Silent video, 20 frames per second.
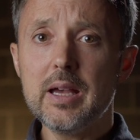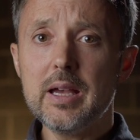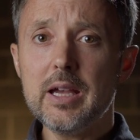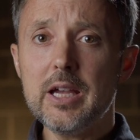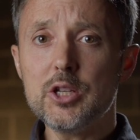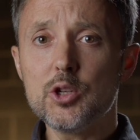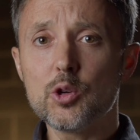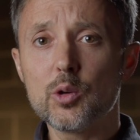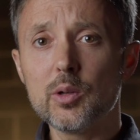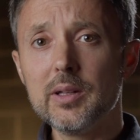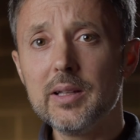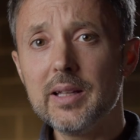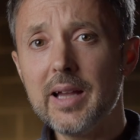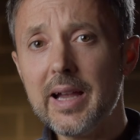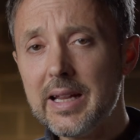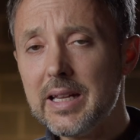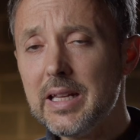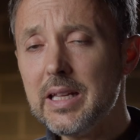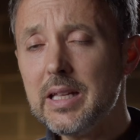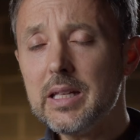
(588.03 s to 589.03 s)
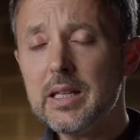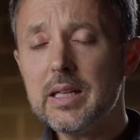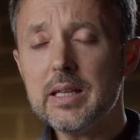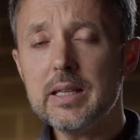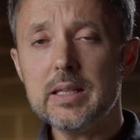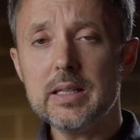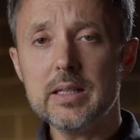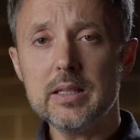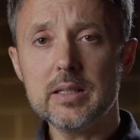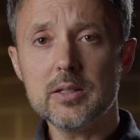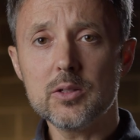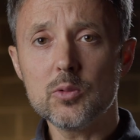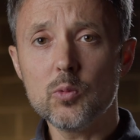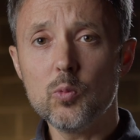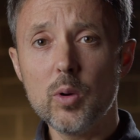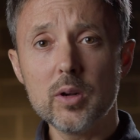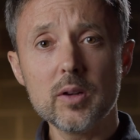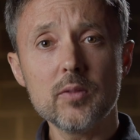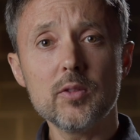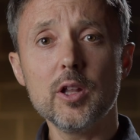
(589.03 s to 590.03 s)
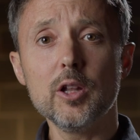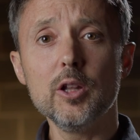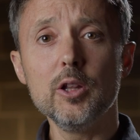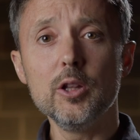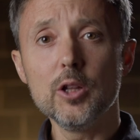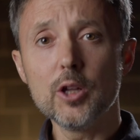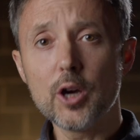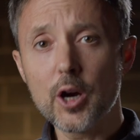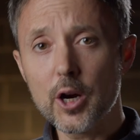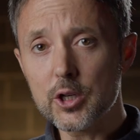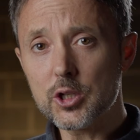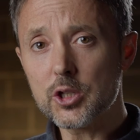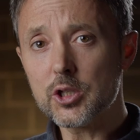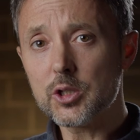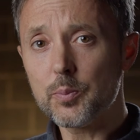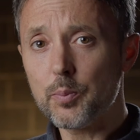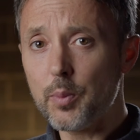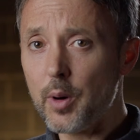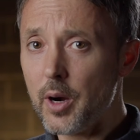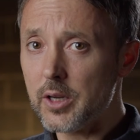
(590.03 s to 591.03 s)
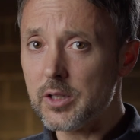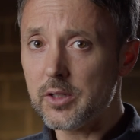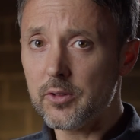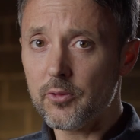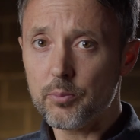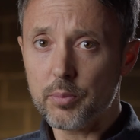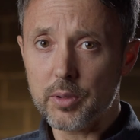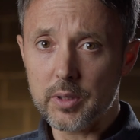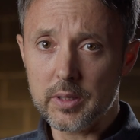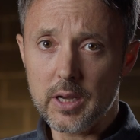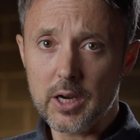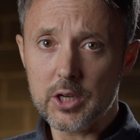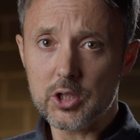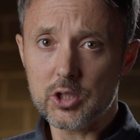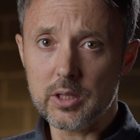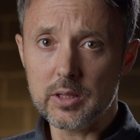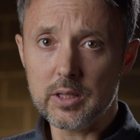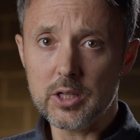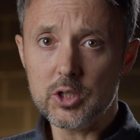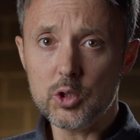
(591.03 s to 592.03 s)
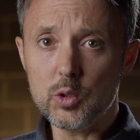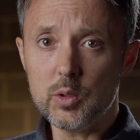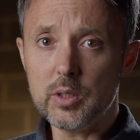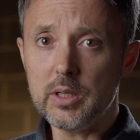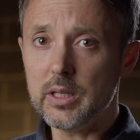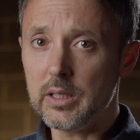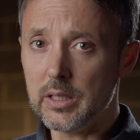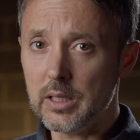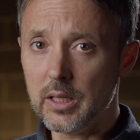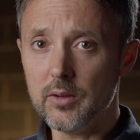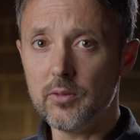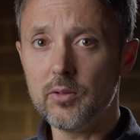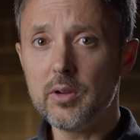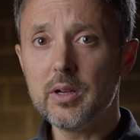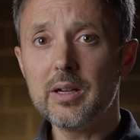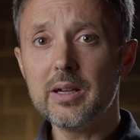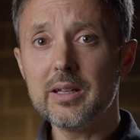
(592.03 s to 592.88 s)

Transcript: And your lighting is one of the largest parts of production that you need to give